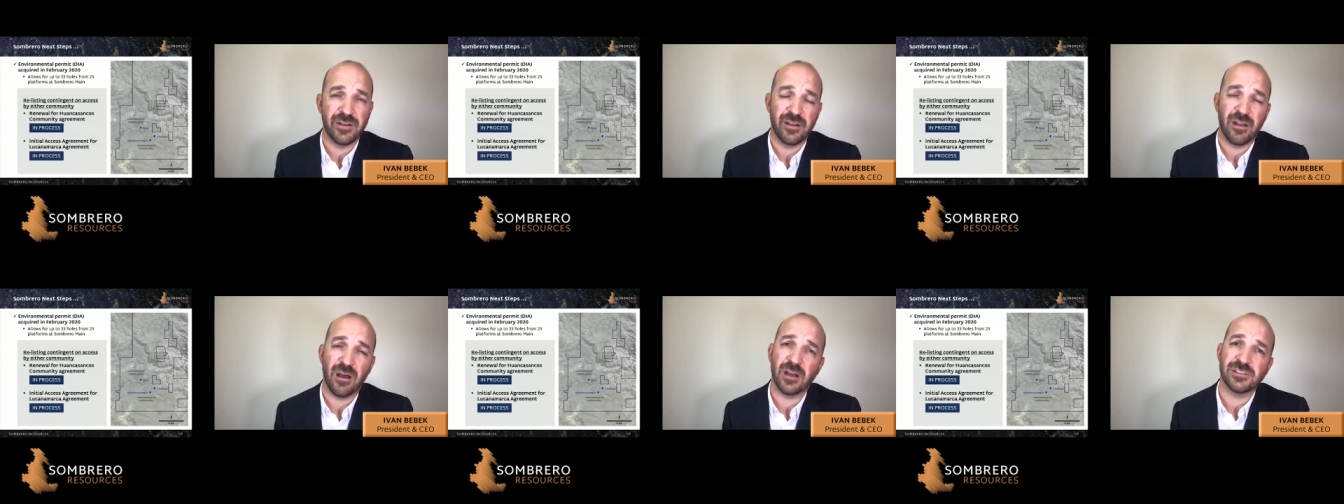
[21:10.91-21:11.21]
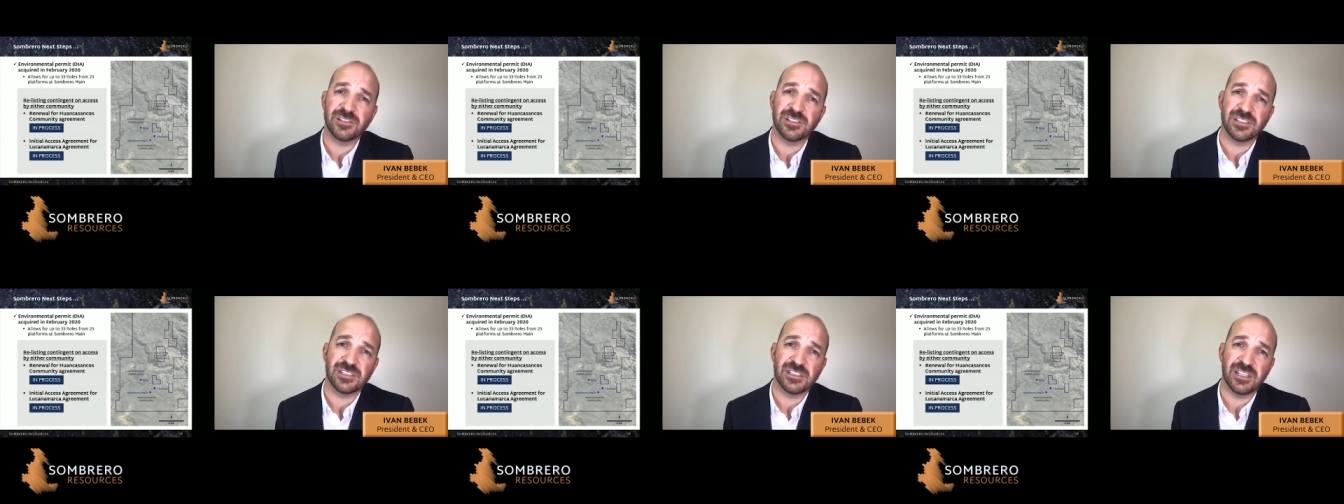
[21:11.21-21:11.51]
not
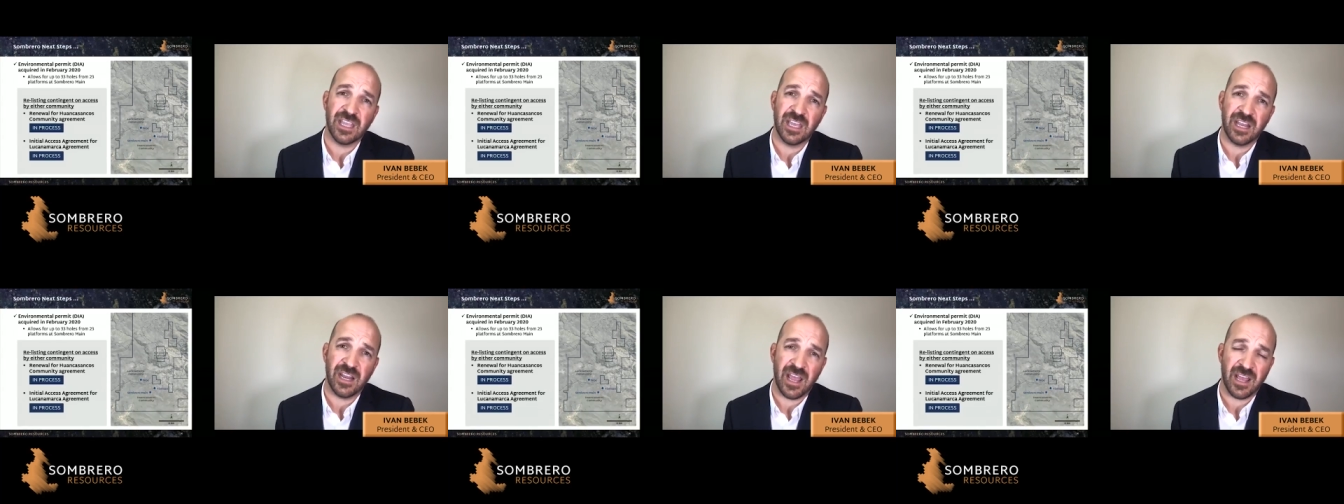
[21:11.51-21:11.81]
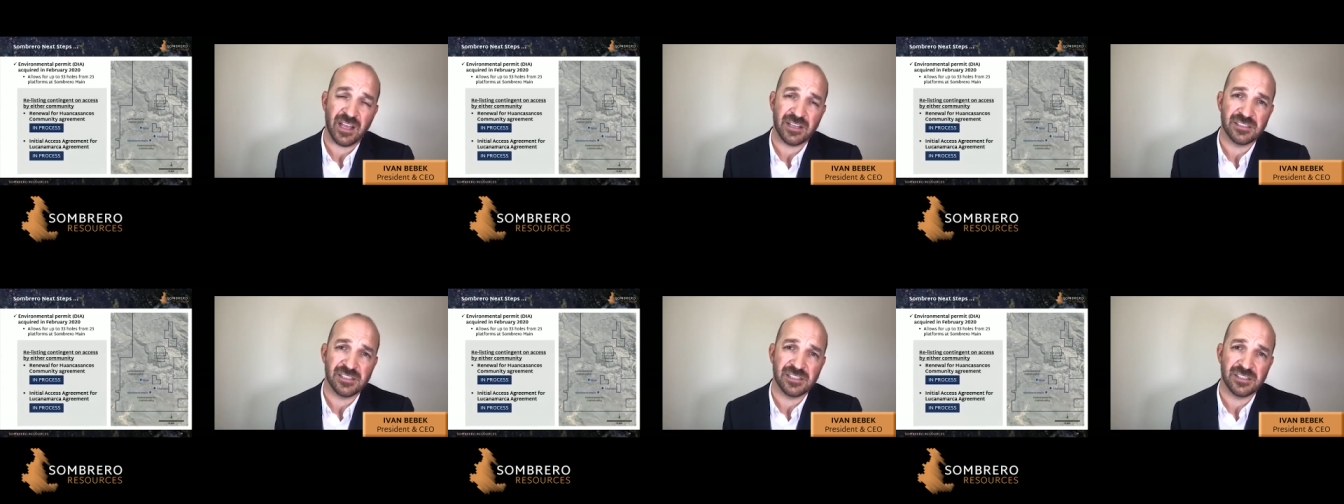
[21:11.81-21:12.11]
just to get
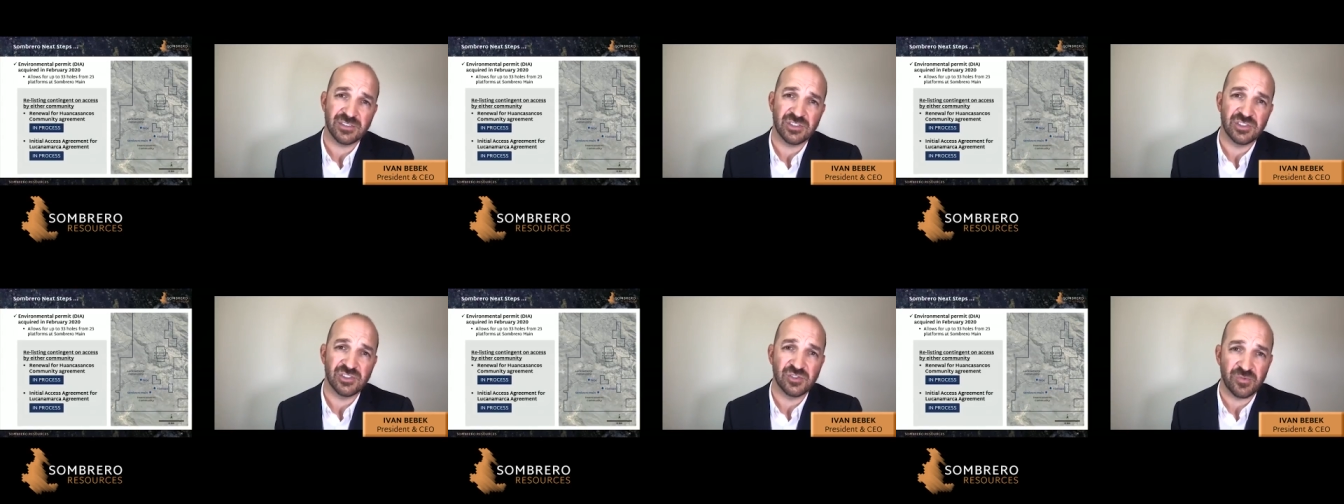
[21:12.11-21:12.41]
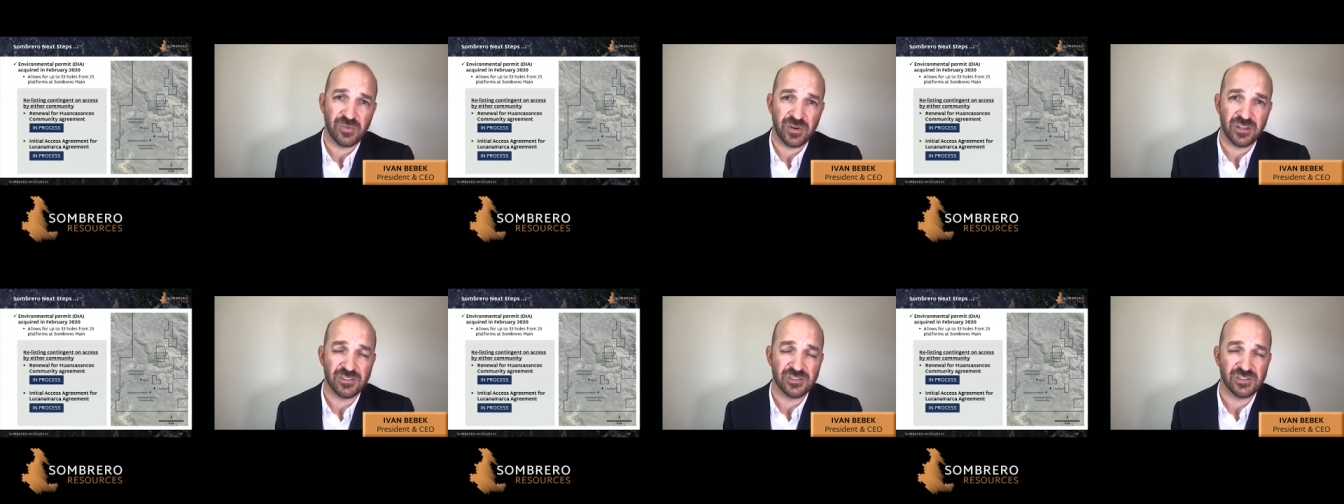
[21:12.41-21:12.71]
access to
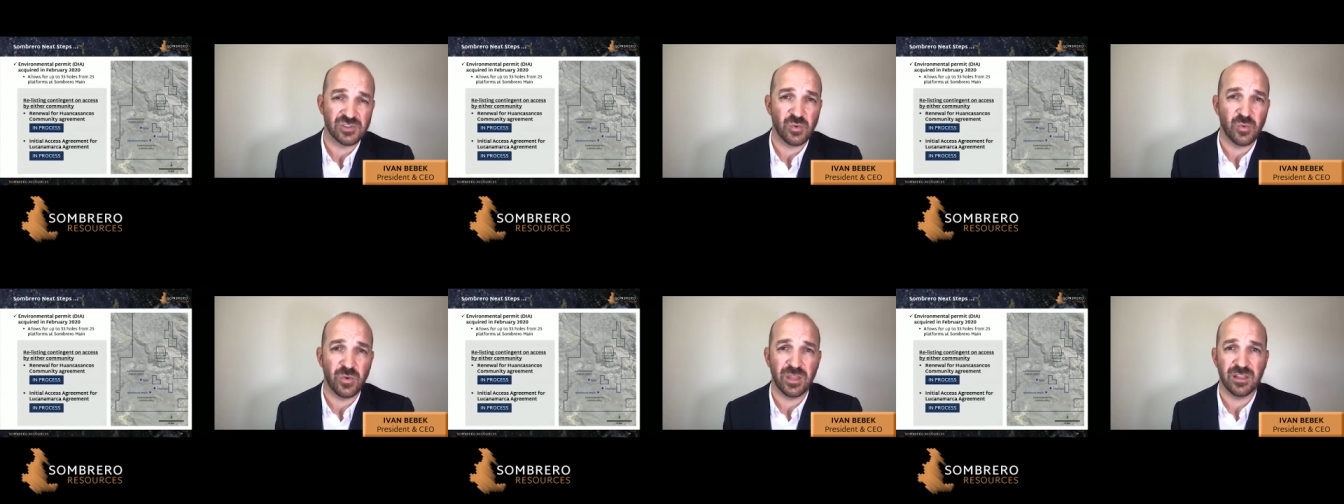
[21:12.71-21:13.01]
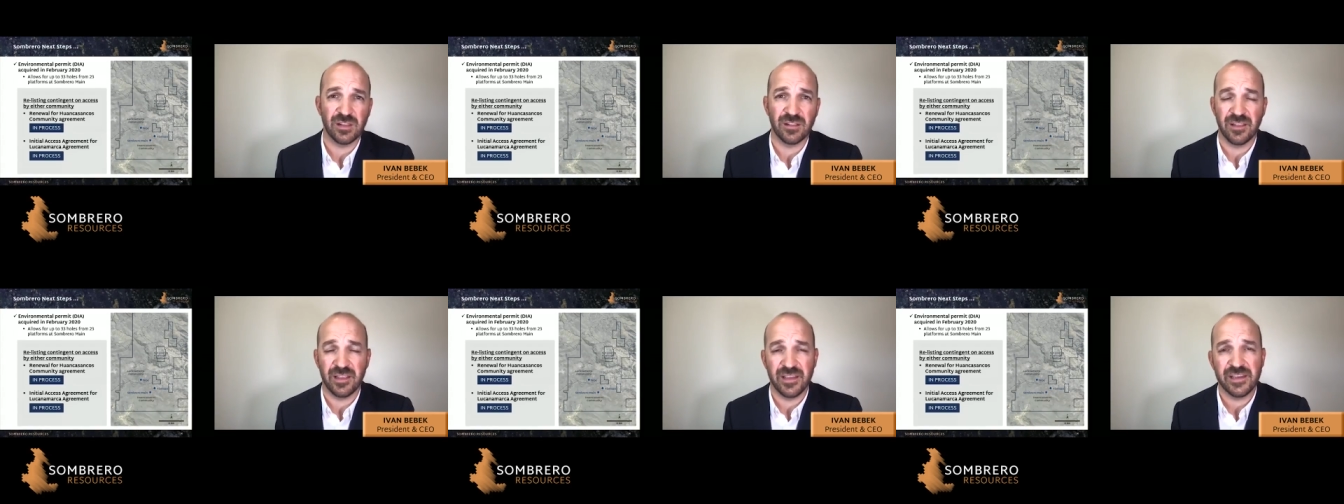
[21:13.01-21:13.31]
drill so we
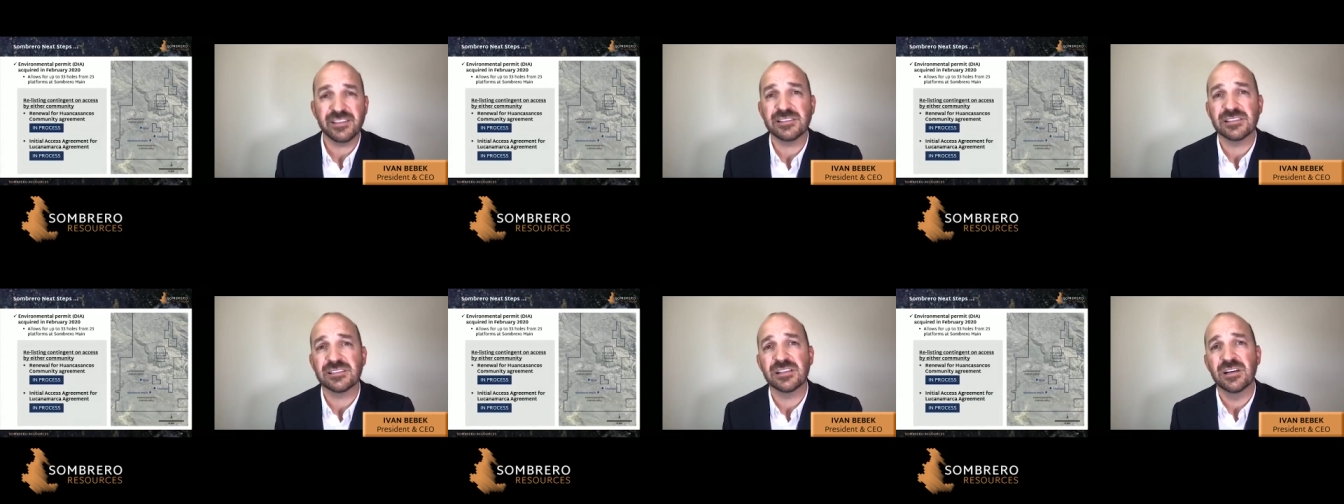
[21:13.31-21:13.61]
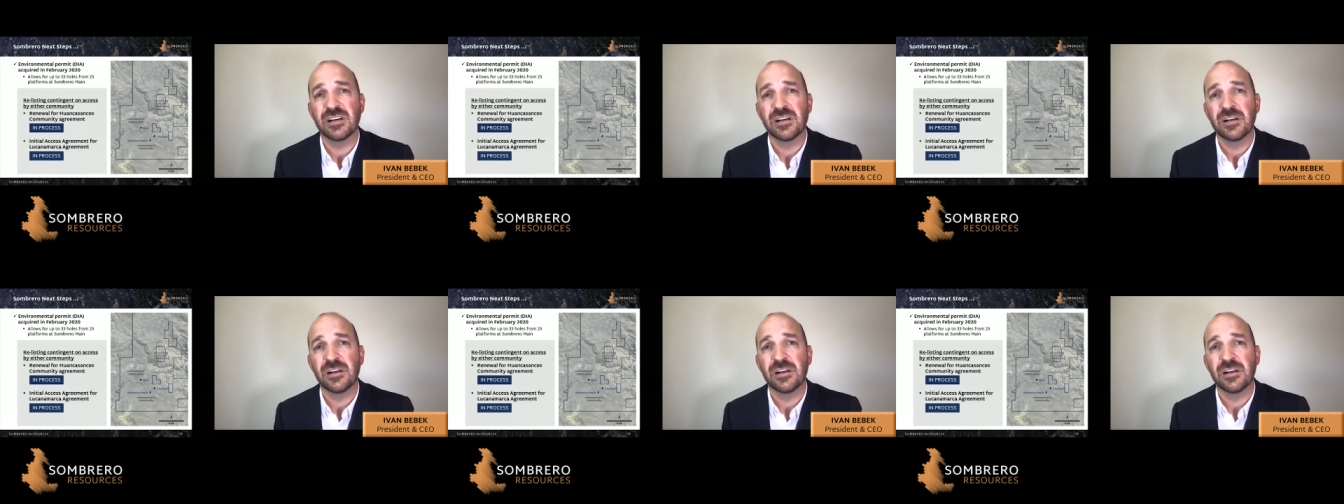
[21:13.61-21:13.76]
can list,